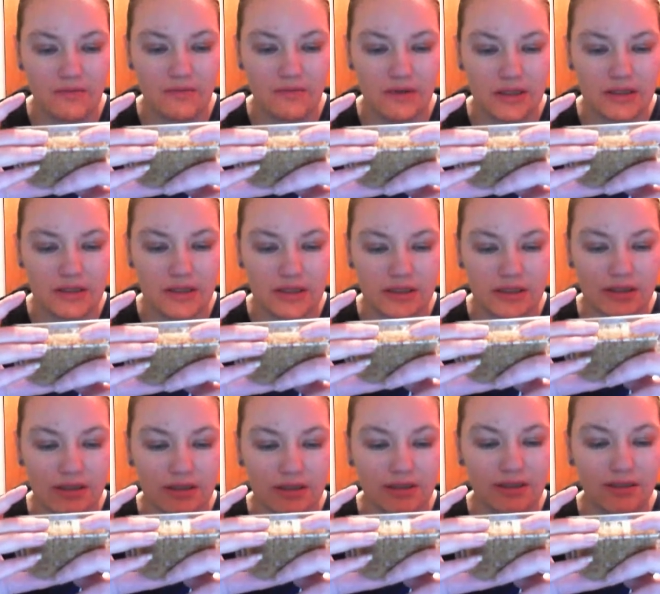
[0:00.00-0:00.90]
rusted
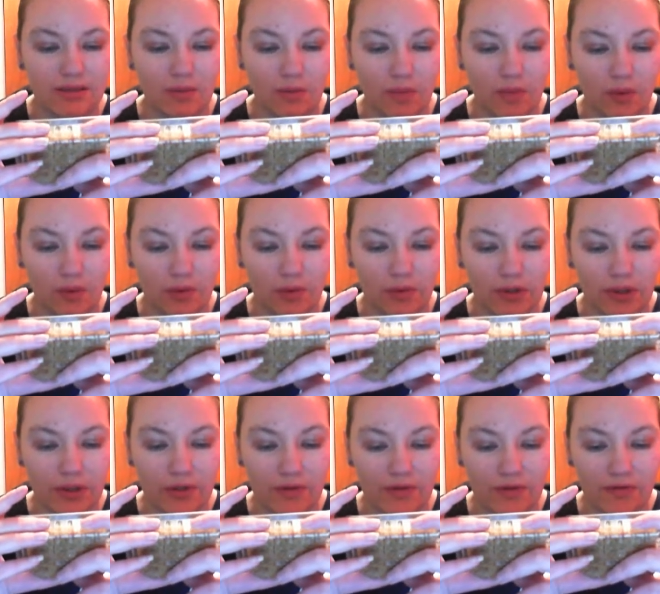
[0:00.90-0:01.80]
rolled
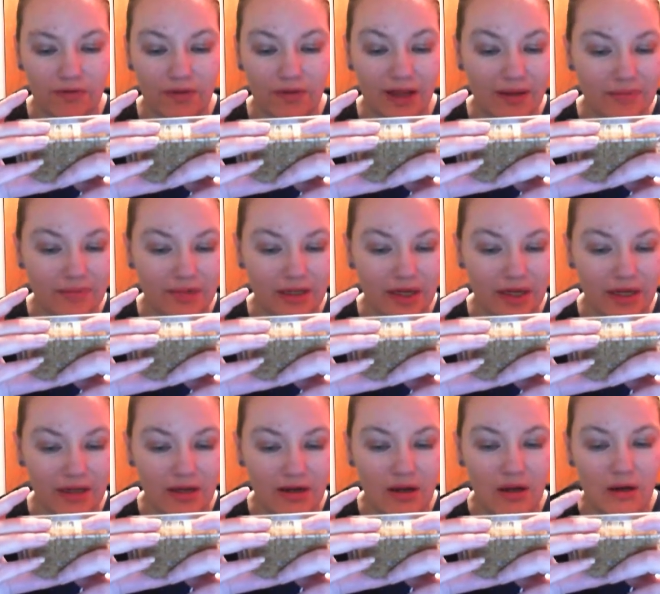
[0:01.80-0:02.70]
oat
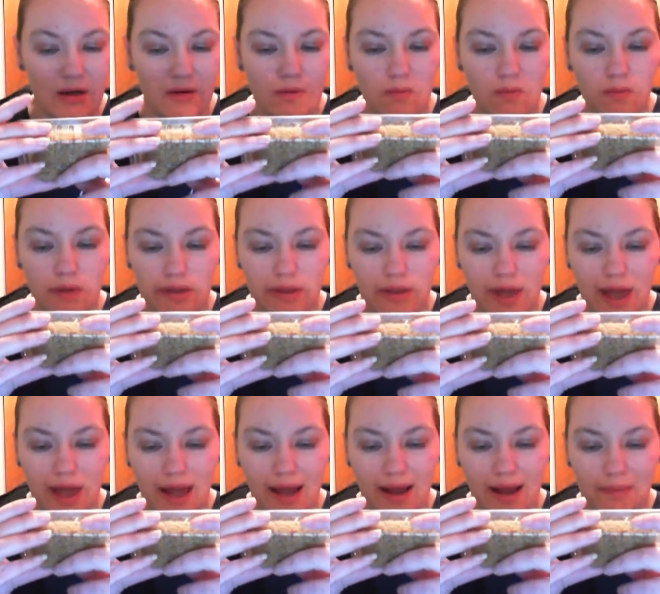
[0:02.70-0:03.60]
flapjack with
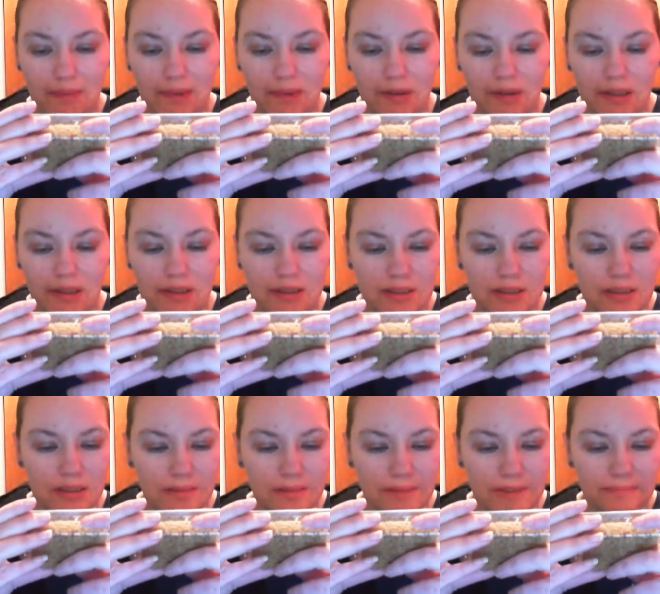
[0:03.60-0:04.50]
apple and
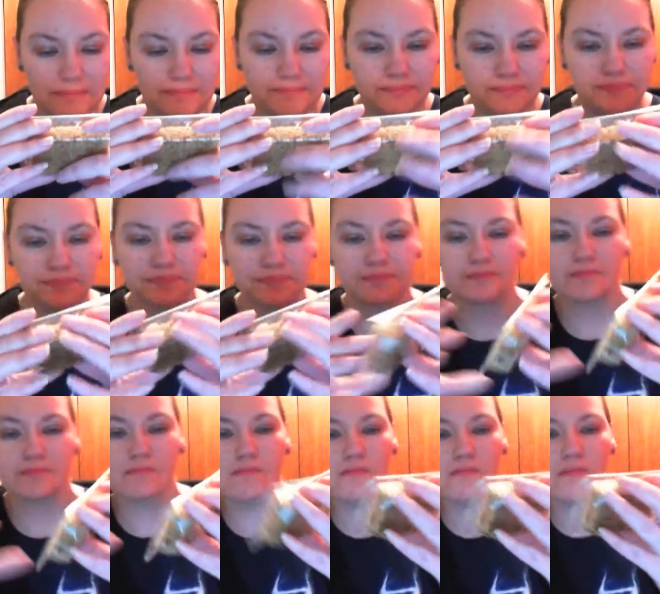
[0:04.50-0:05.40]
cinnamon.
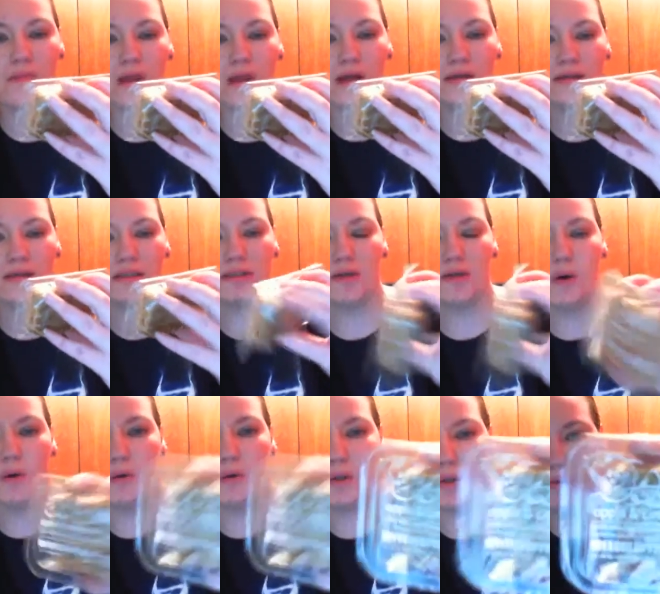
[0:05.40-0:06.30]
It says whole